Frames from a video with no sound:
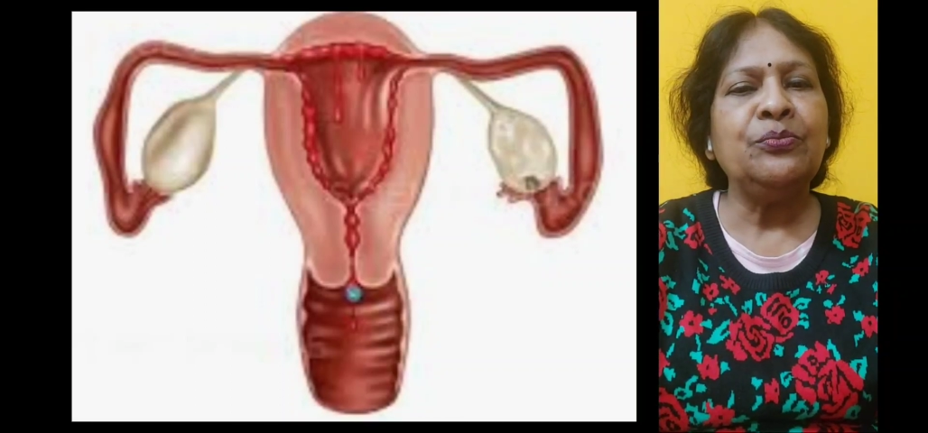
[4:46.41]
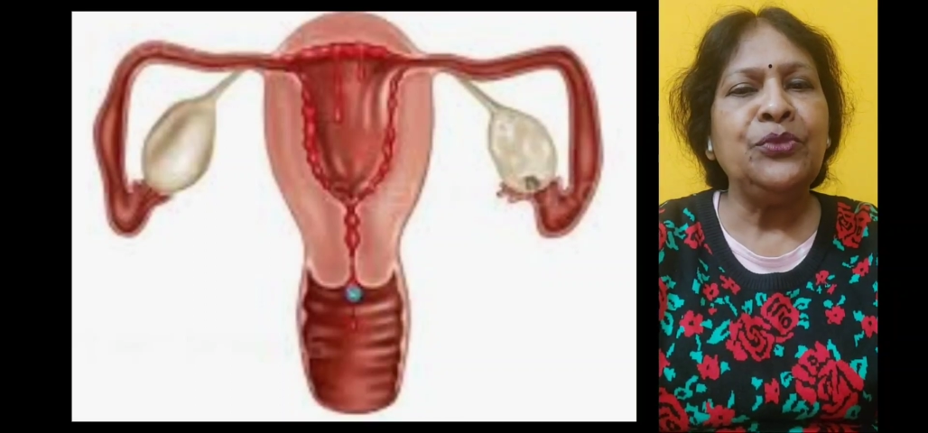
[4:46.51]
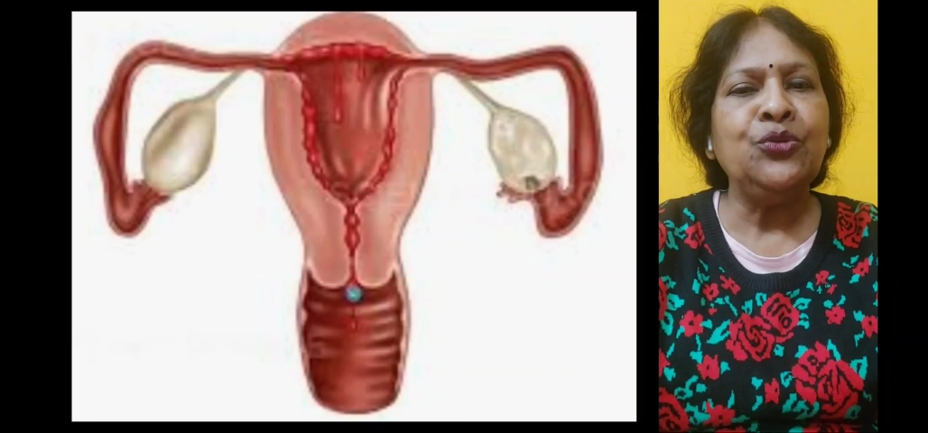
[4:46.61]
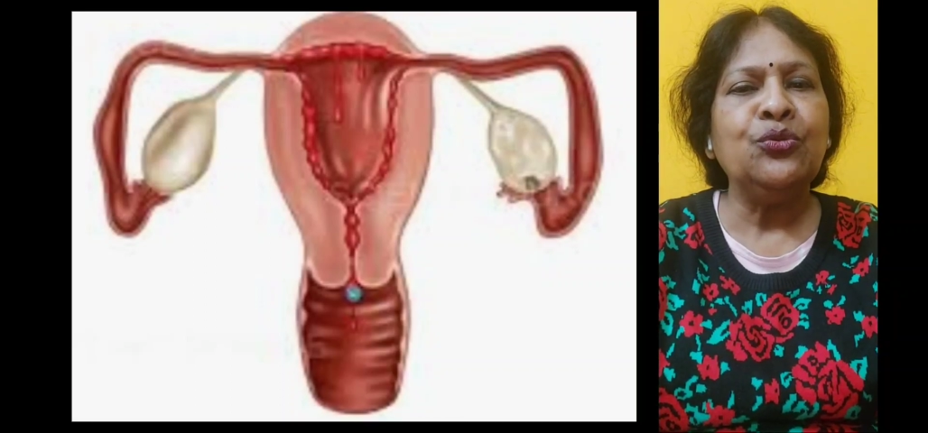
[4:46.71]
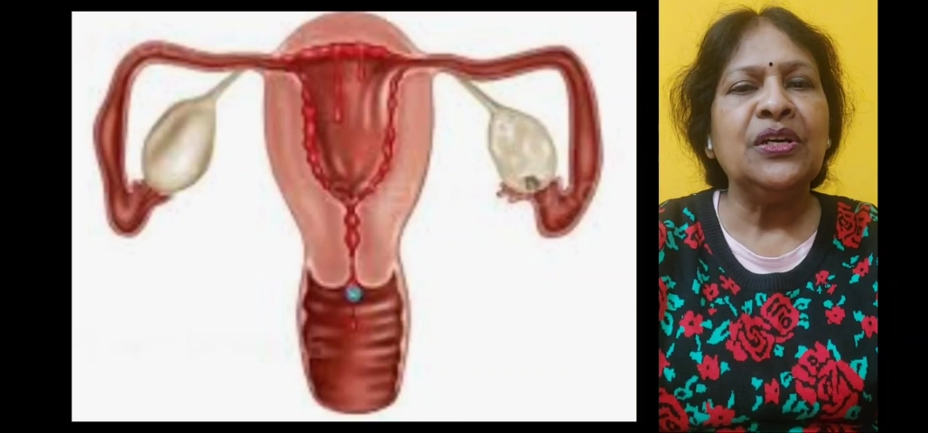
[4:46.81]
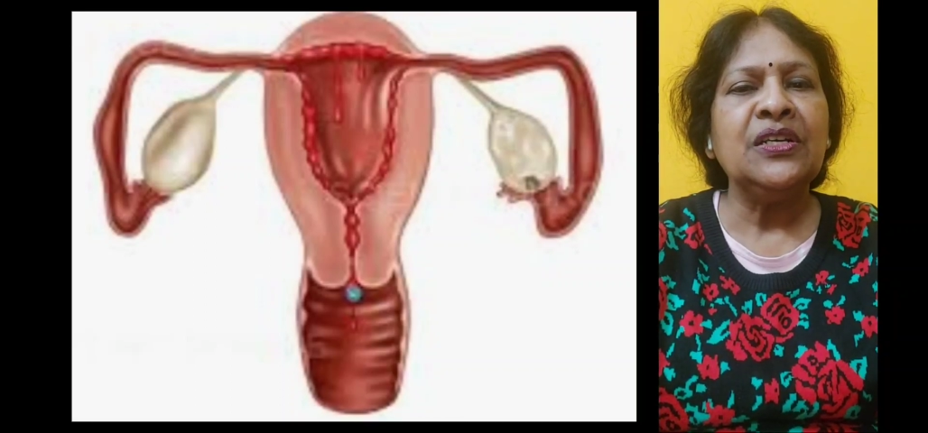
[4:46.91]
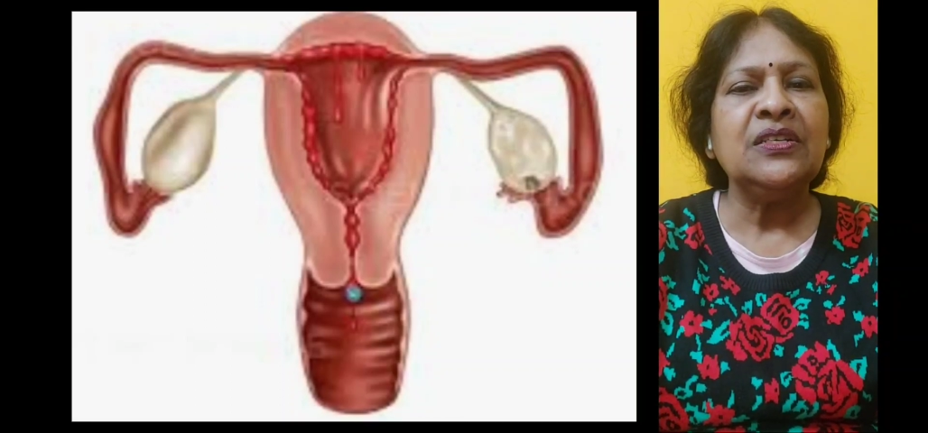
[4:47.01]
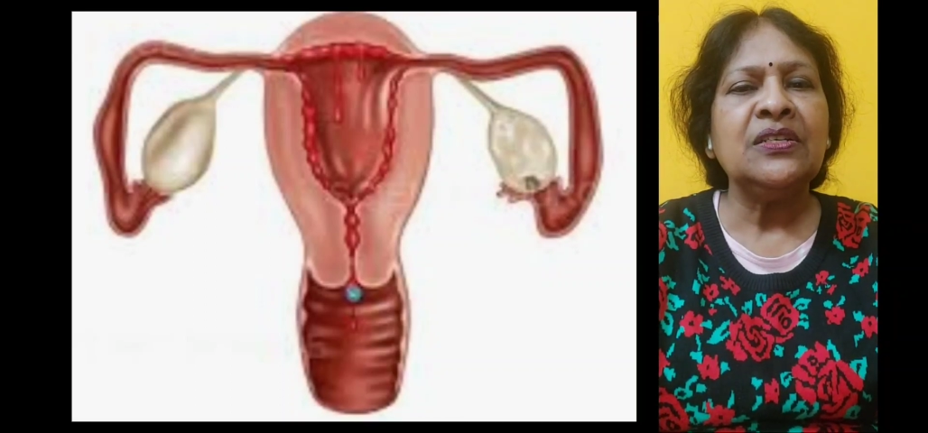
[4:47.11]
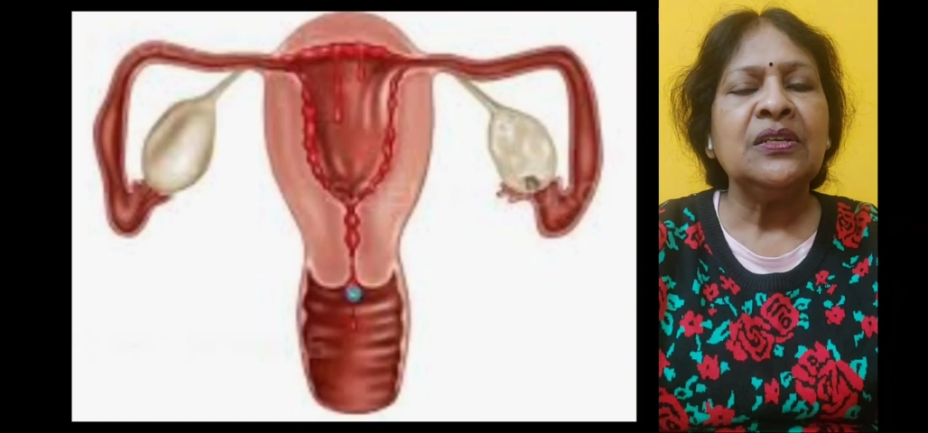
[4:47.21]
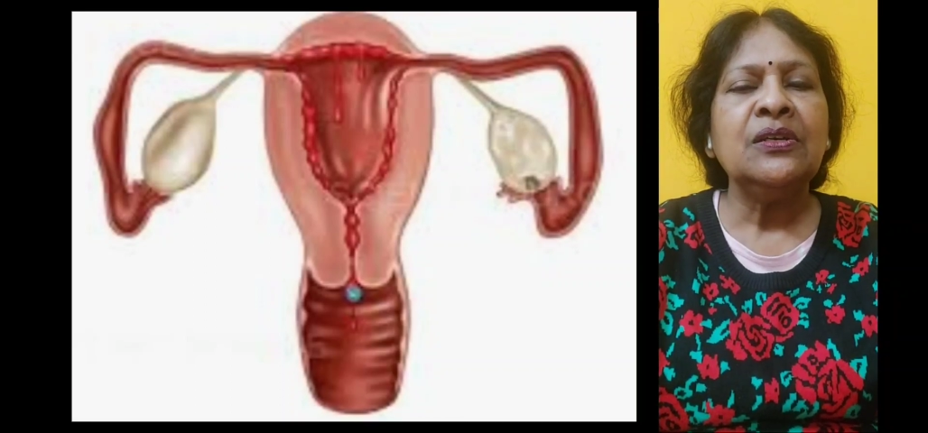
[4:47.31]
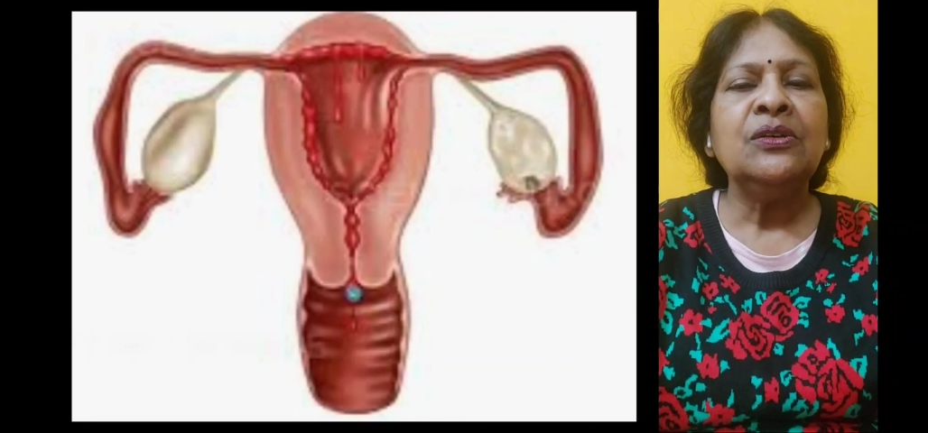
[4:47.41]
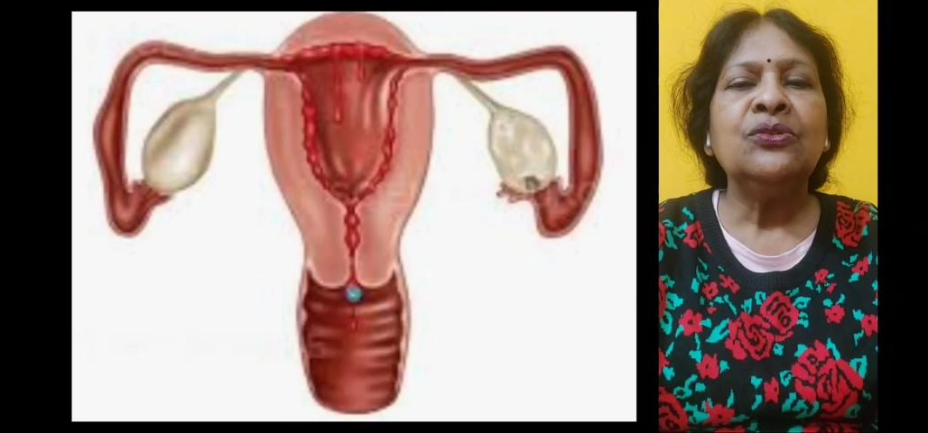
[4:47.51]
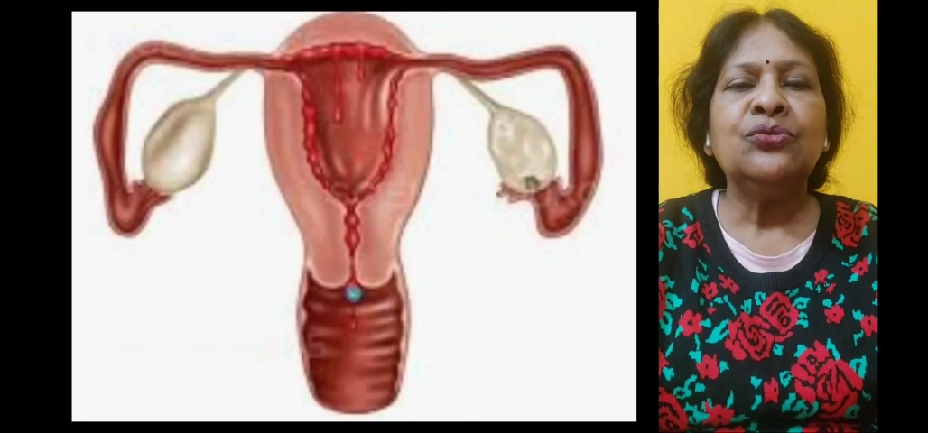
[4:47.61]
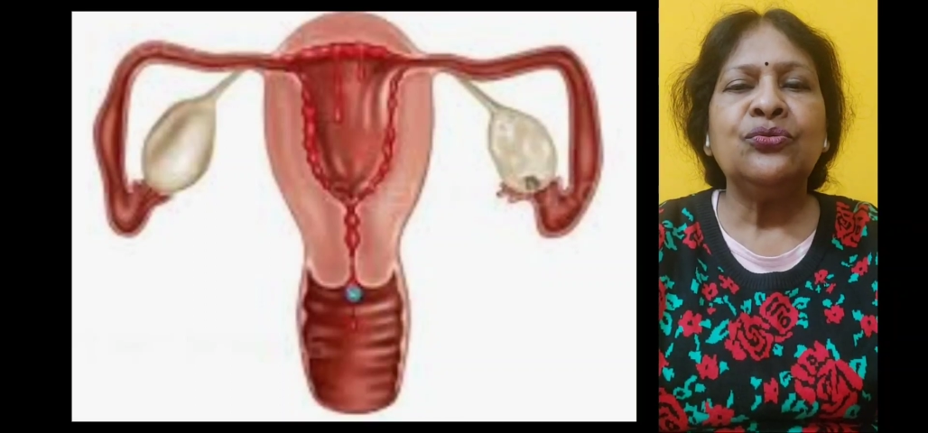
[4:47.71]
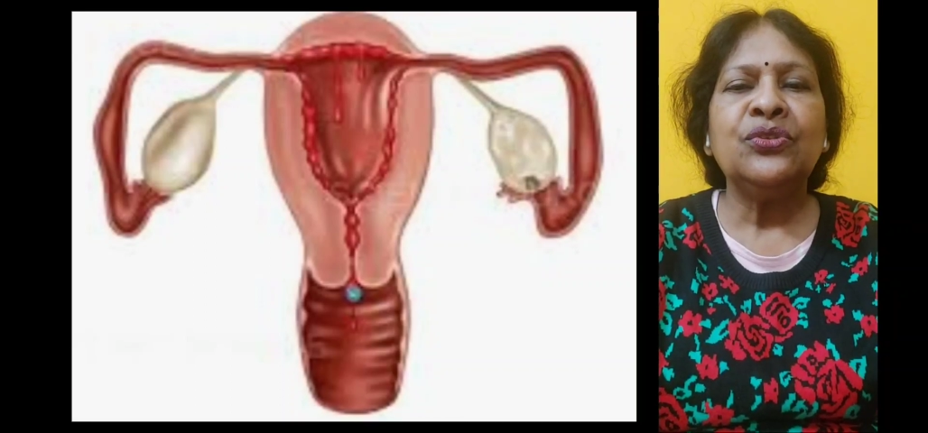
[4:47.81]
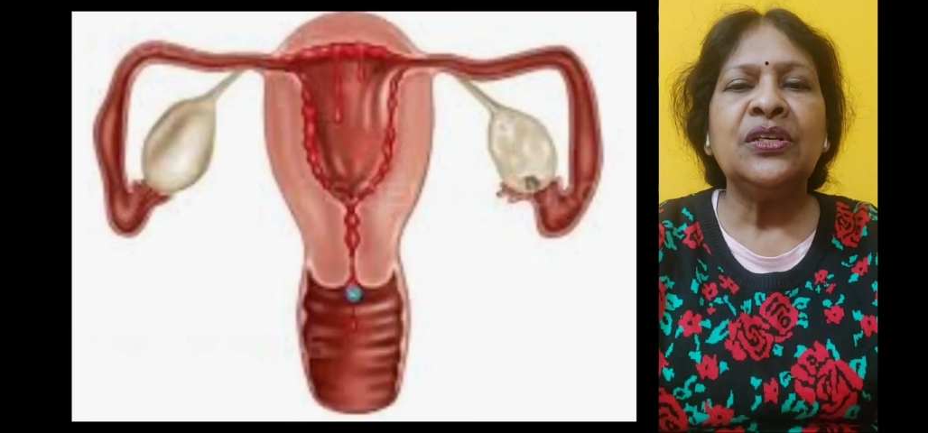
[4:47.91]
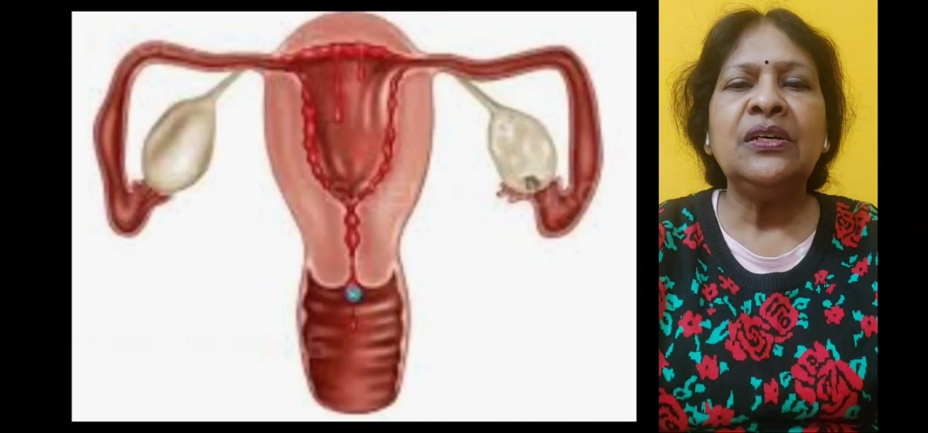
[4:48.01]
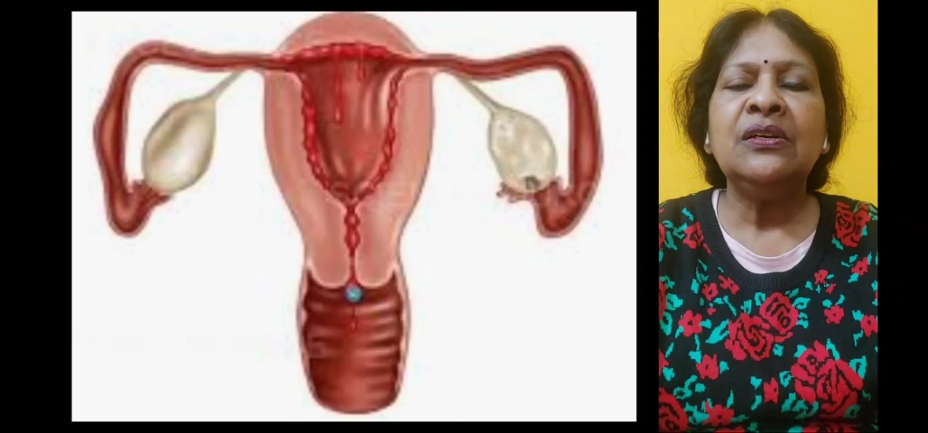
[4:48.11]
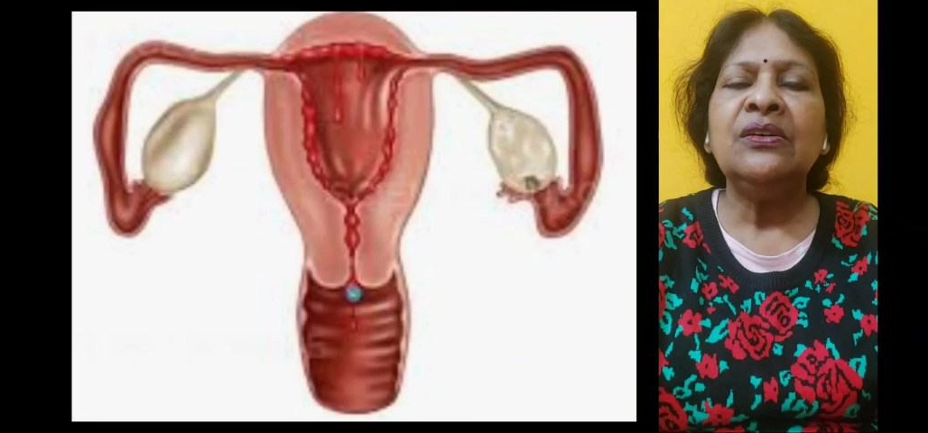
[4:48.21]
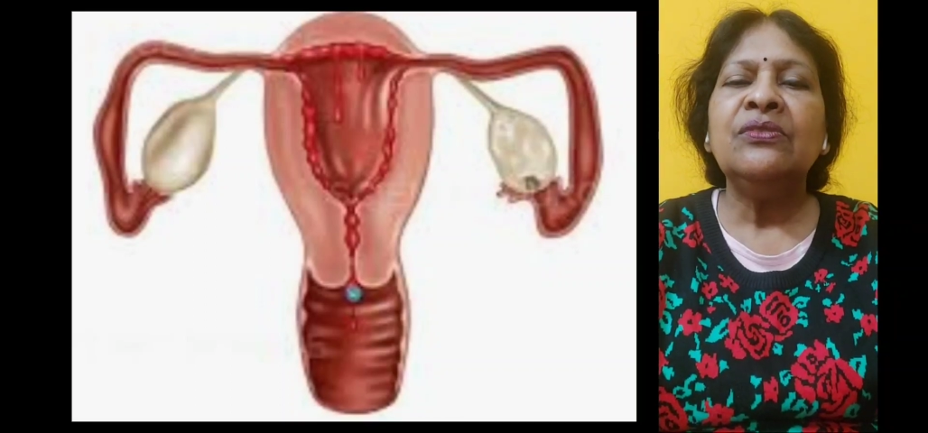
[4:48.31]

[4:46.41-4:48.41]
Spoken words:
mucus through the